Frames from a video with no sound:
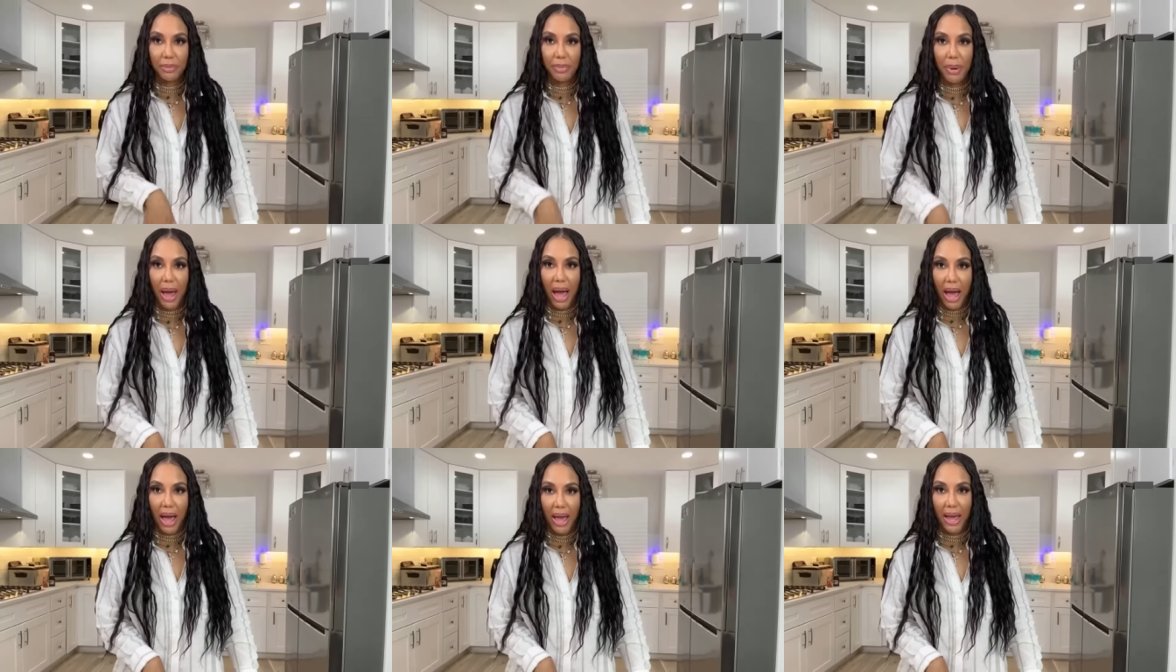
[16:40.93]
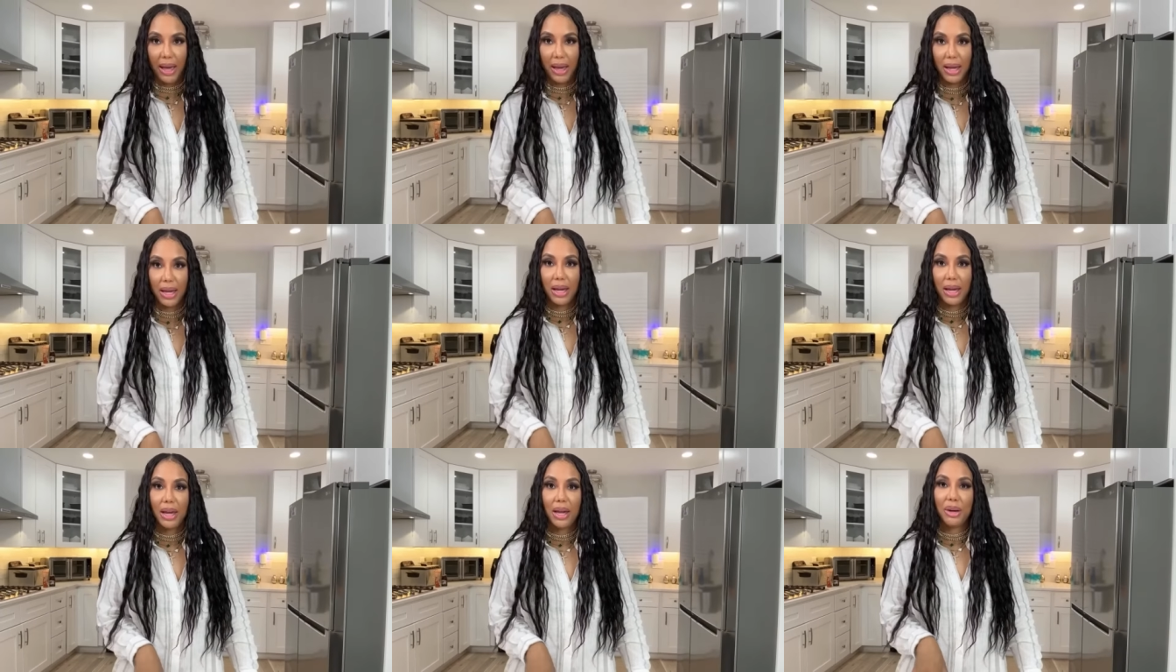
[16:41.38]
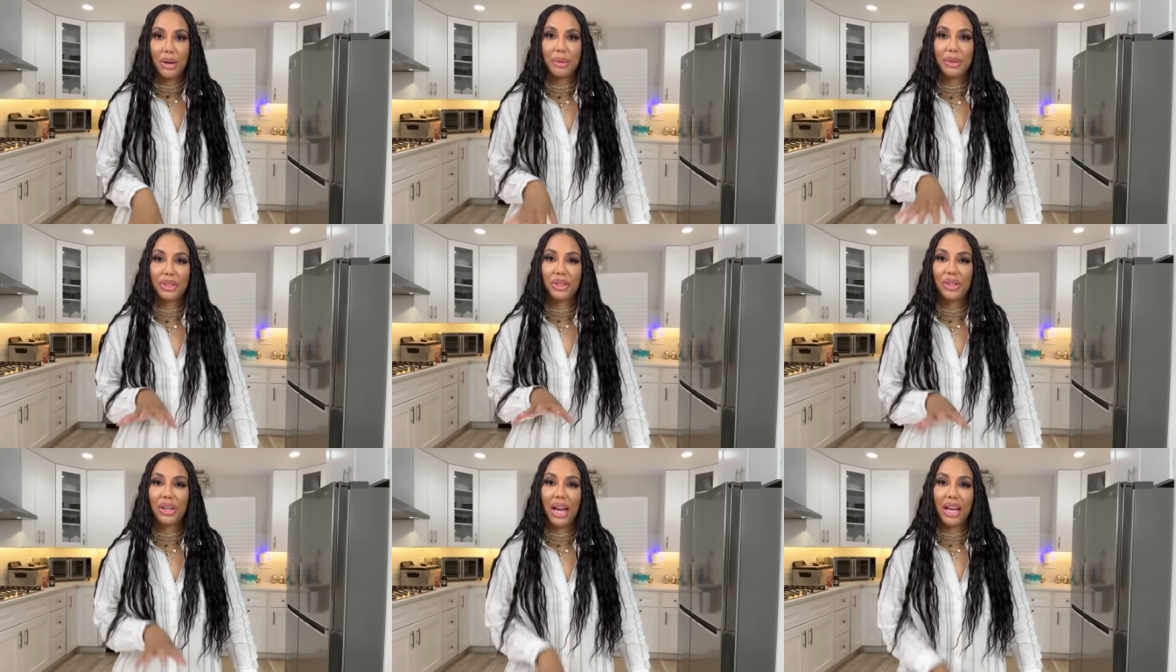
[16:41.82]
pie. Well,
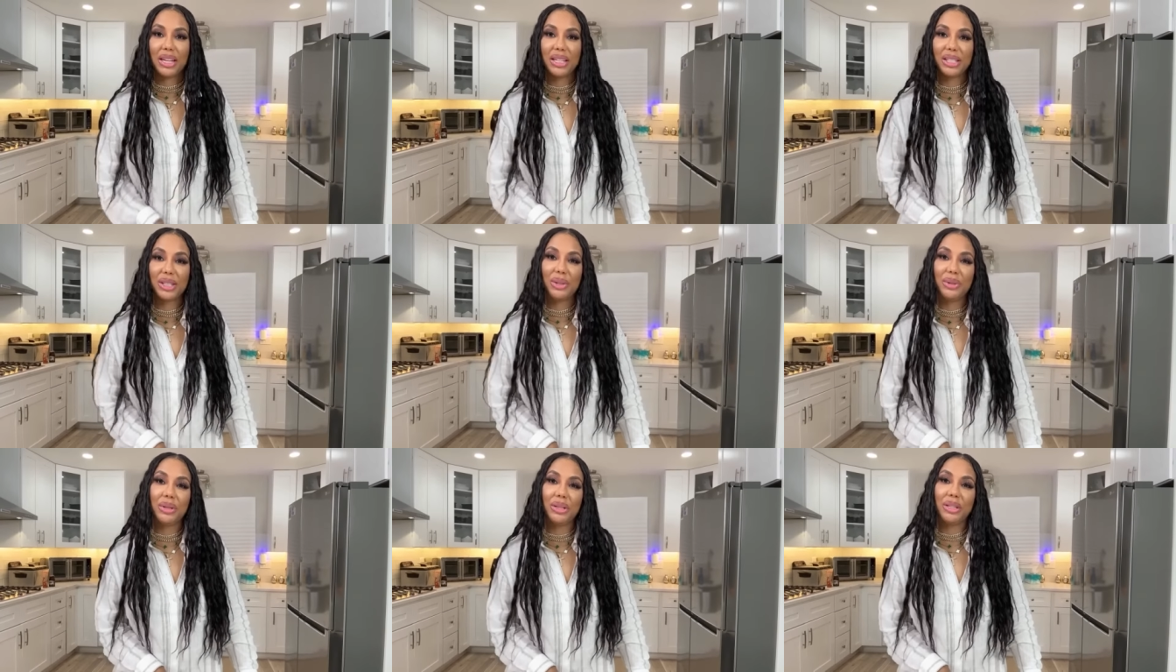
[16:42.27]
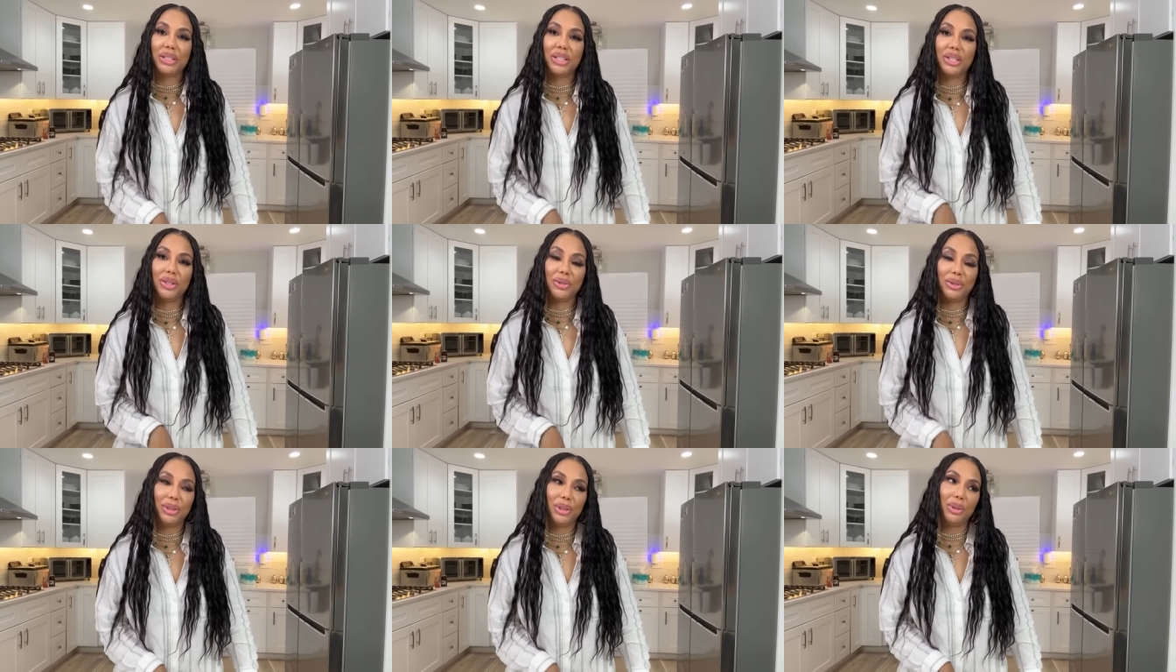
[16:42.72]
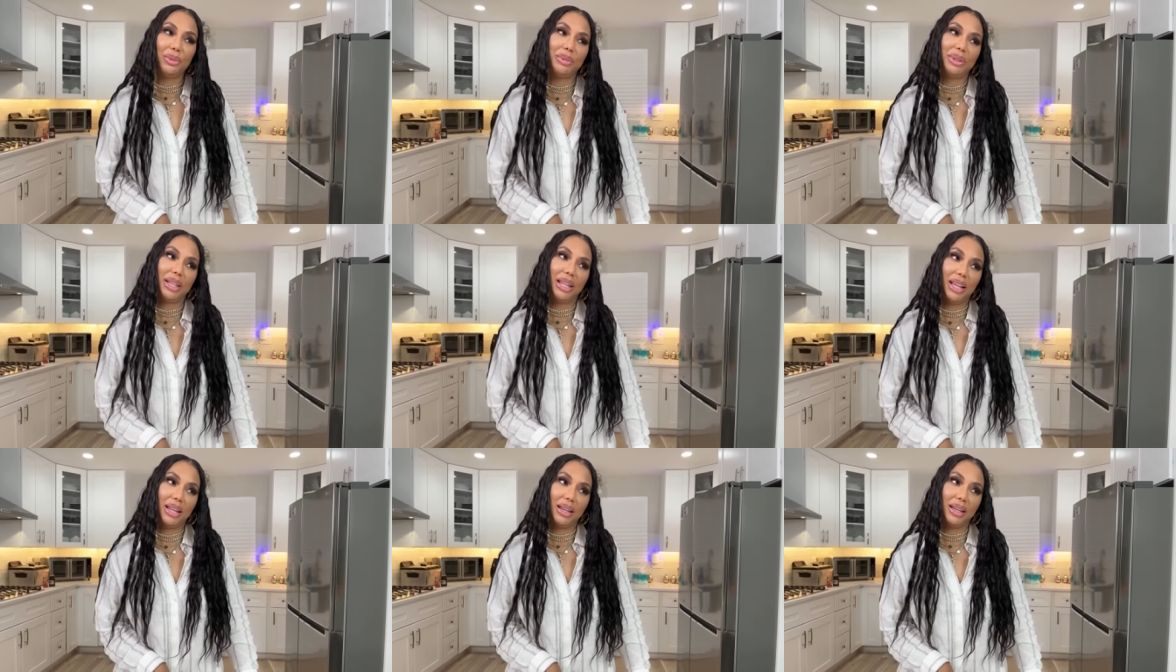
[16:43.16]
you got to tune into YouTube to
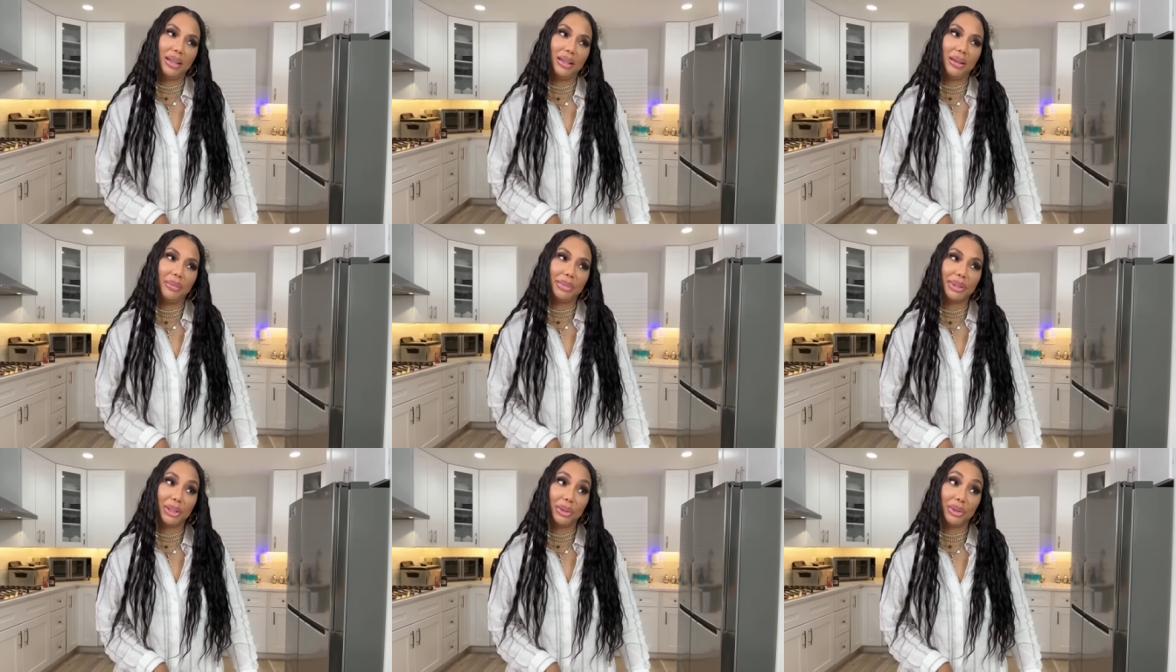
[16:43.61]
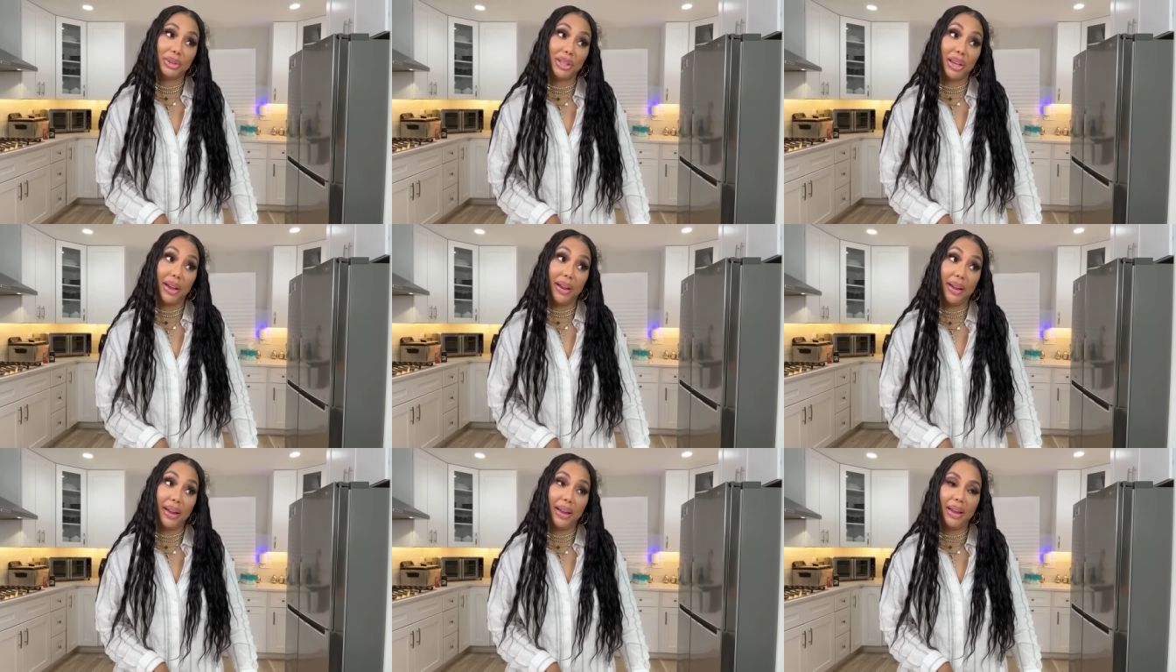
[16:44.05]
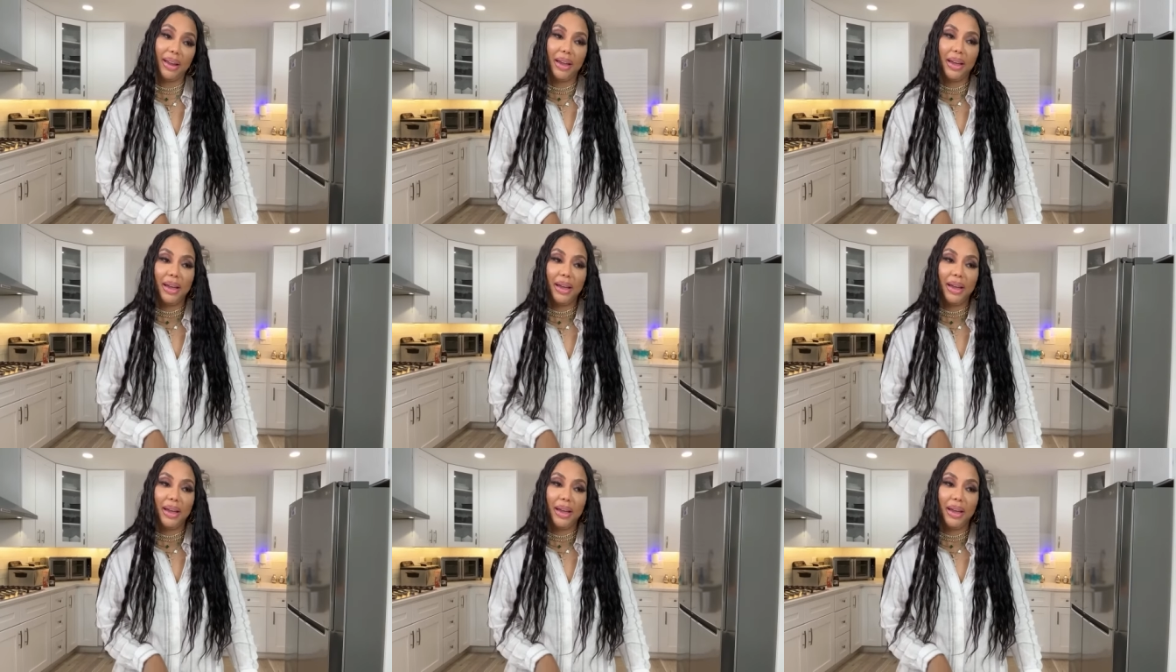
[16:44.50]
get it. I'm so sorry.